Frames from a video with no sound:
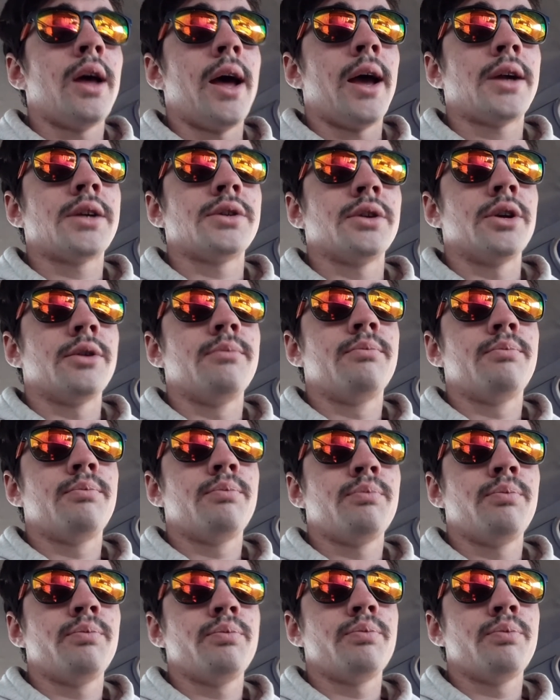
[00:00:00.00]
actually
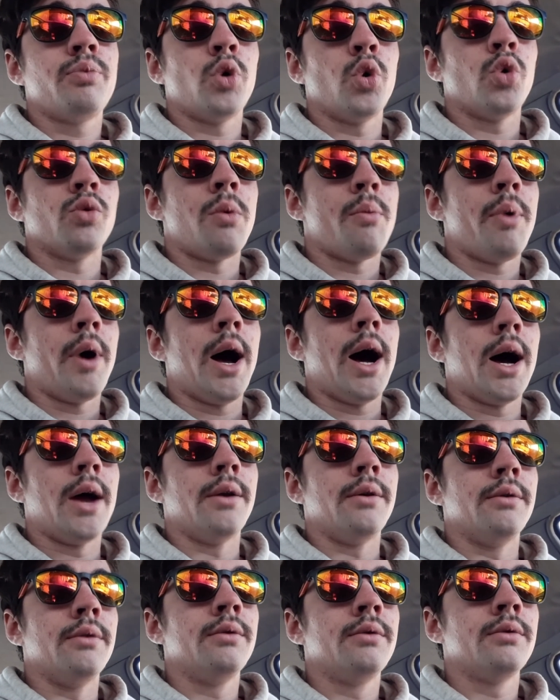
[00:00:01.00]
pull them apart
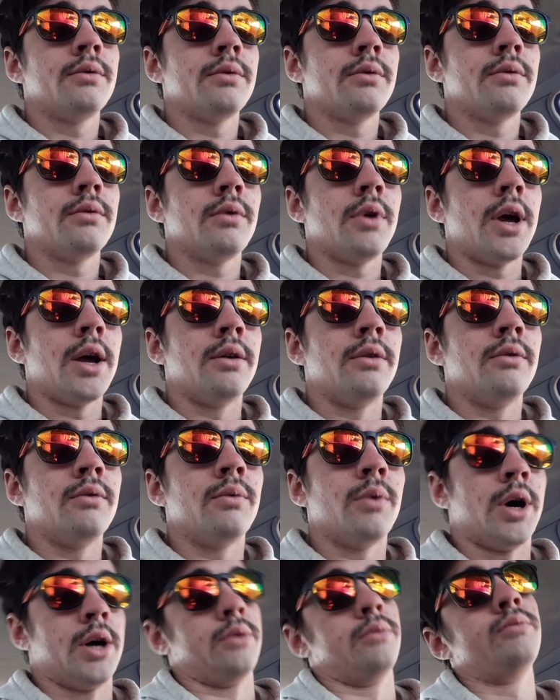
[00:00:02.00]
and
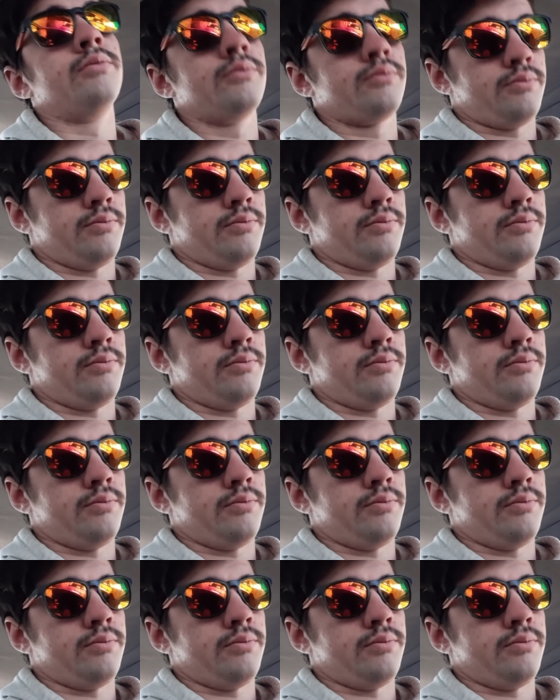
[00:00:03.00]
well,